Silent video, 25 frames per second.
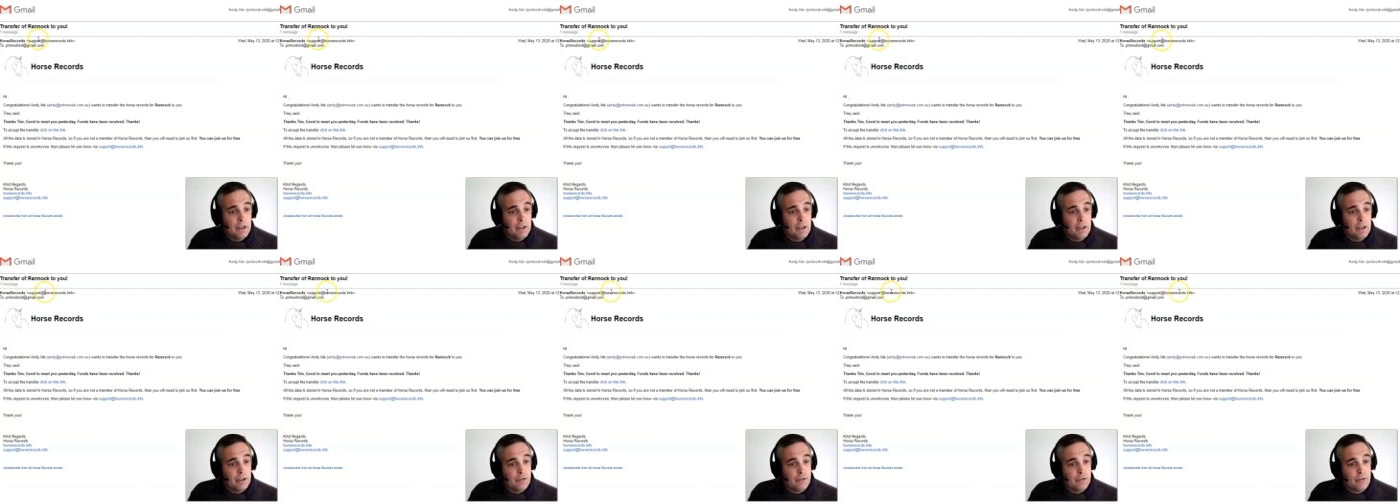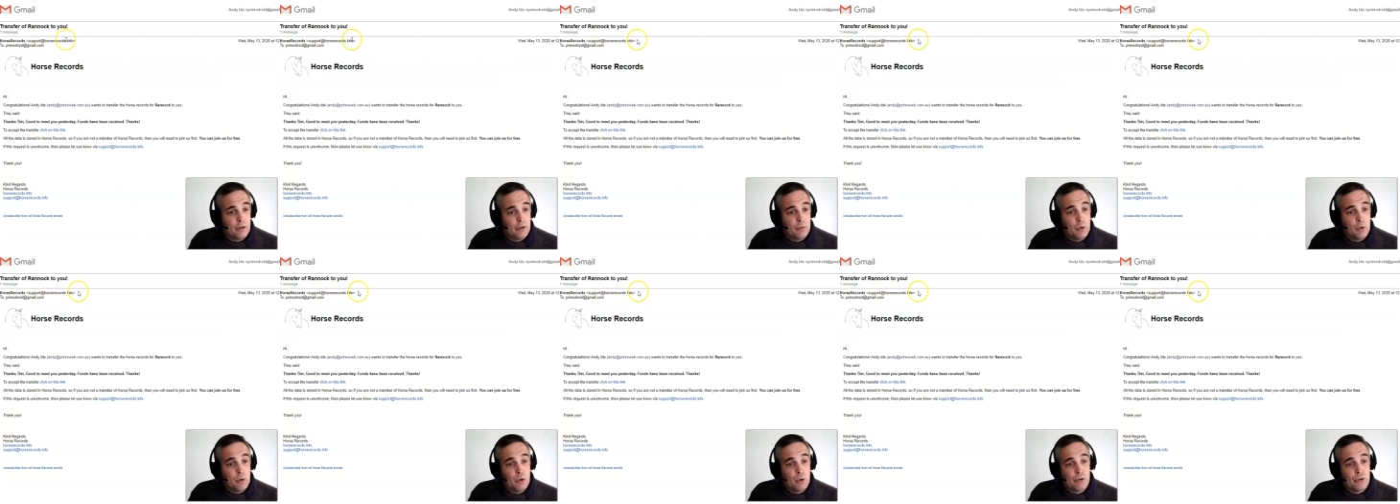Uh, it's
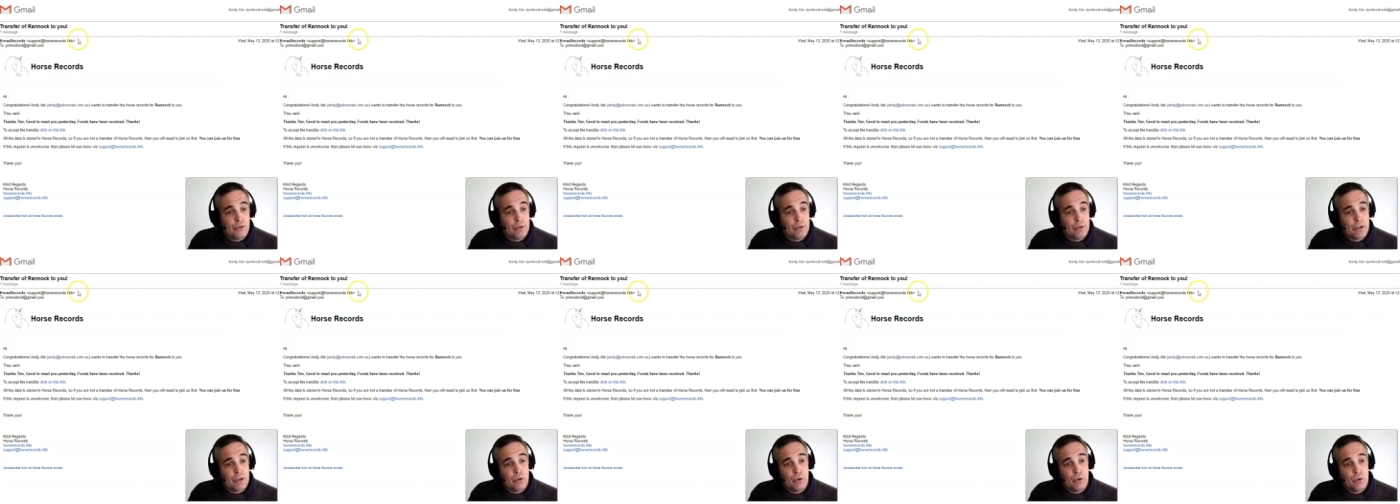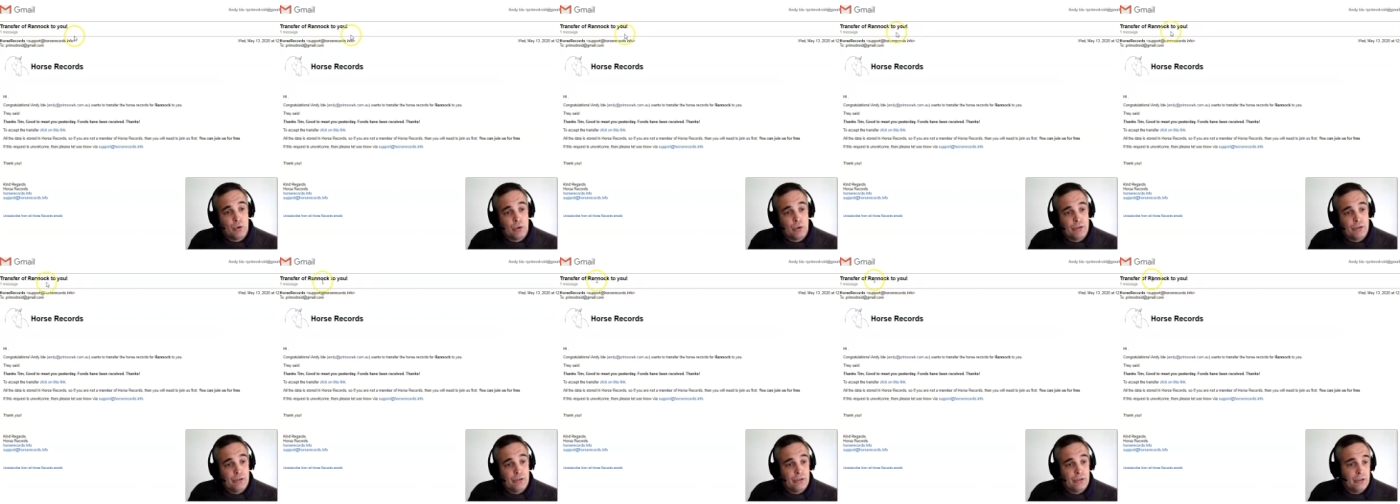from Horse
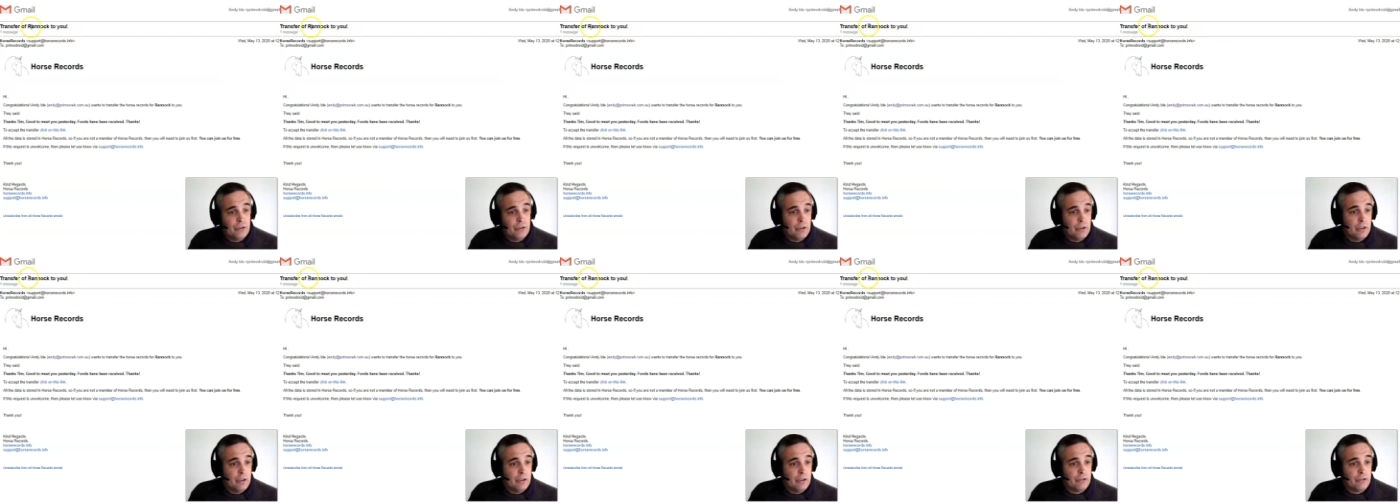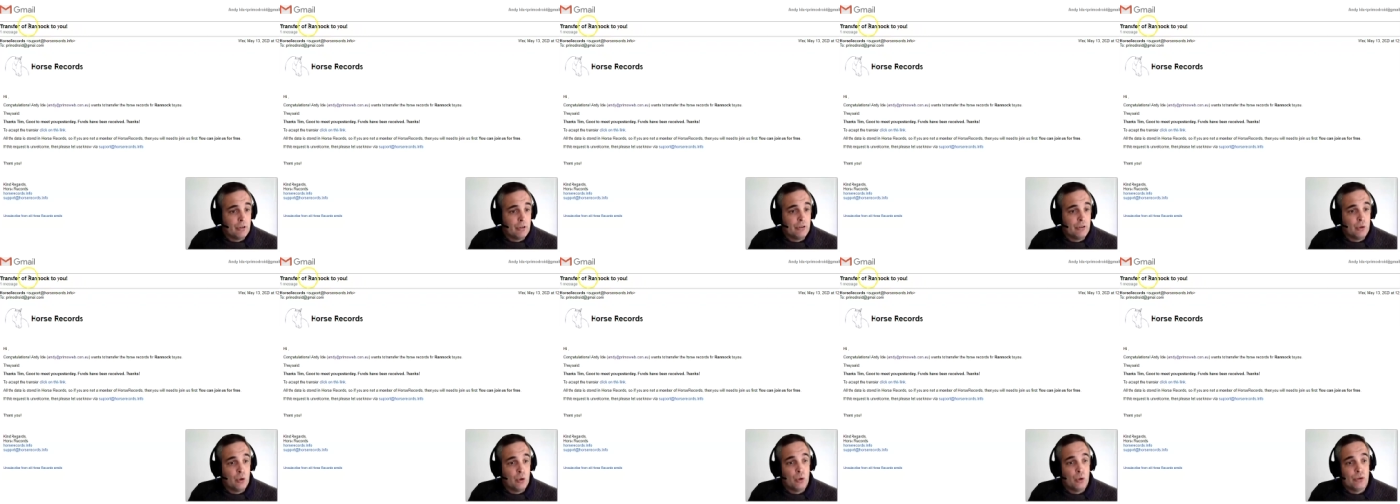Records. Uh, it's
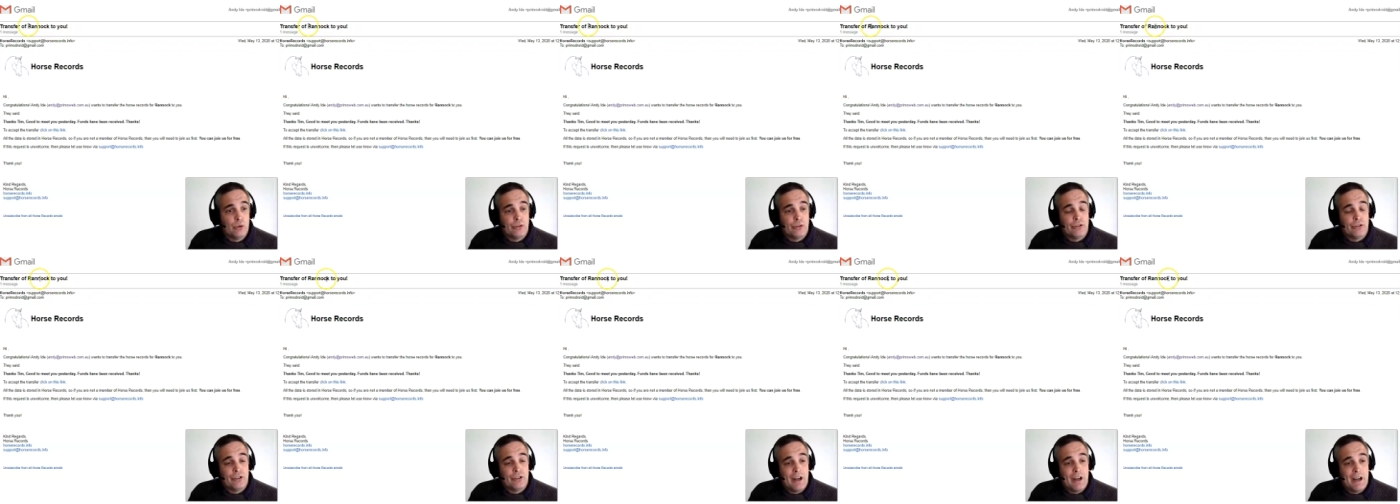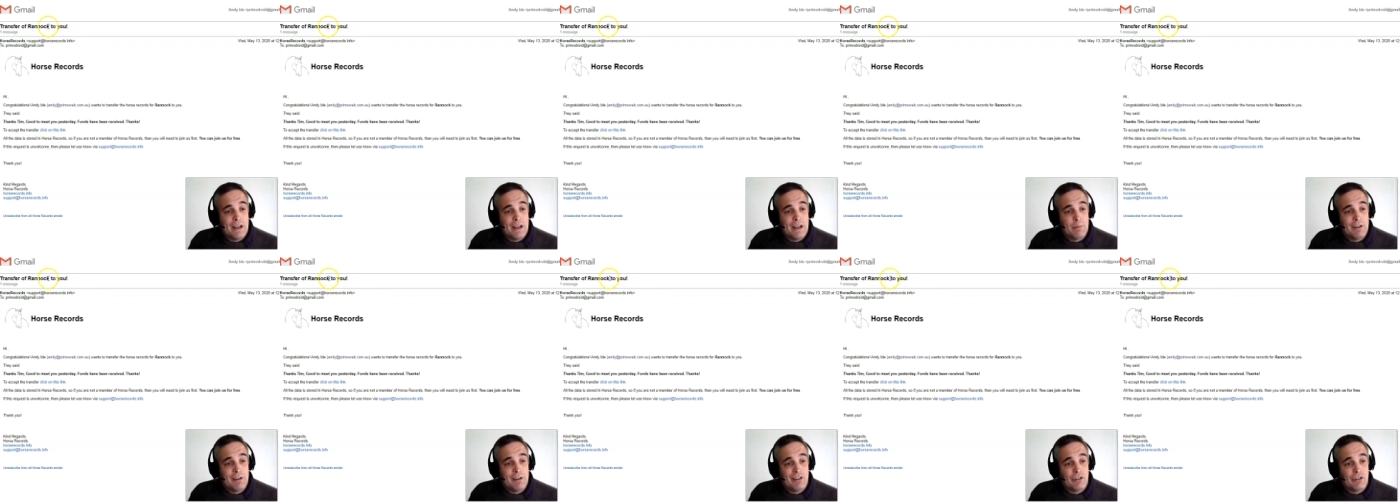got the horse's
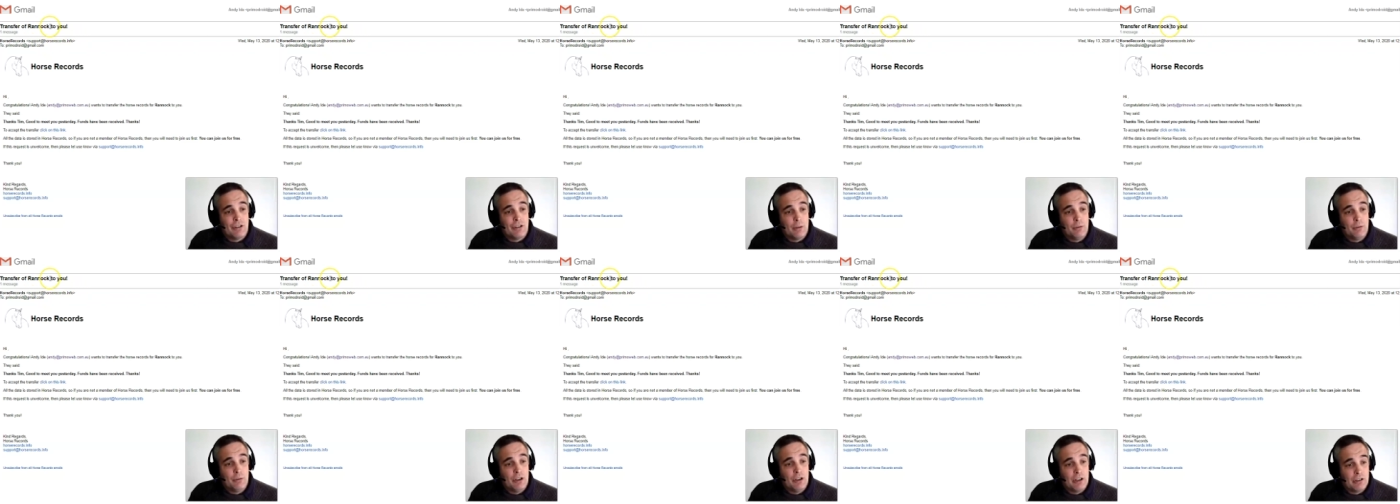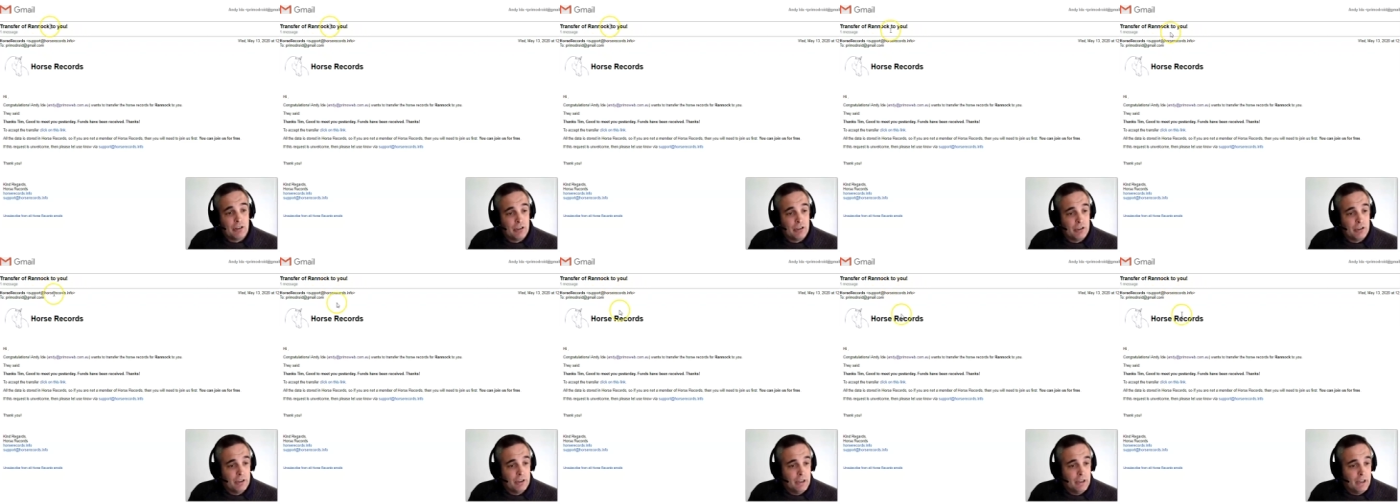name in the
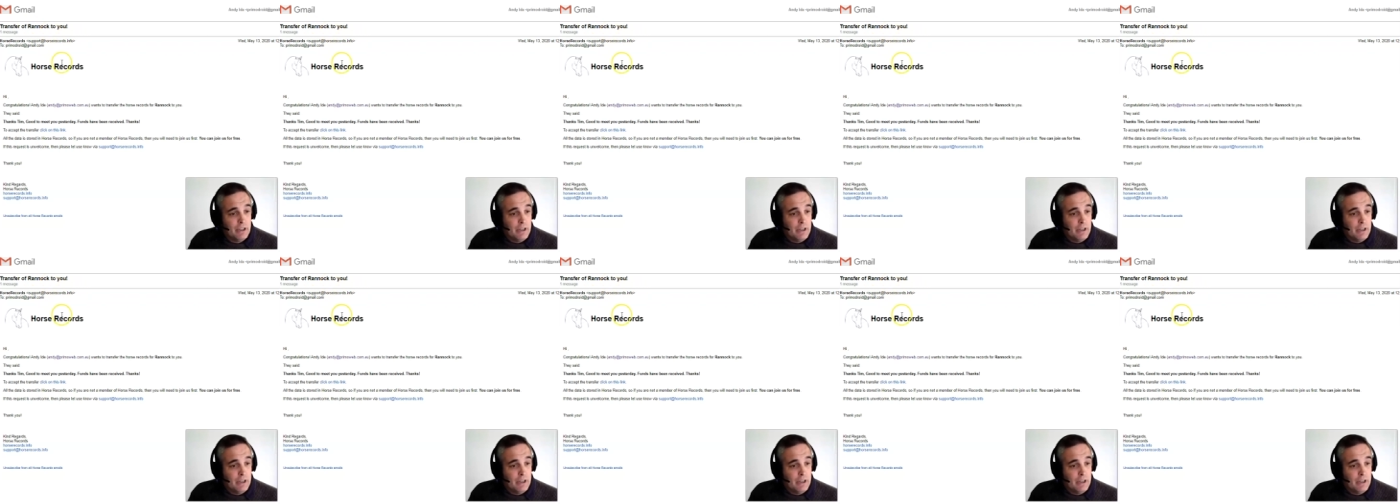subject.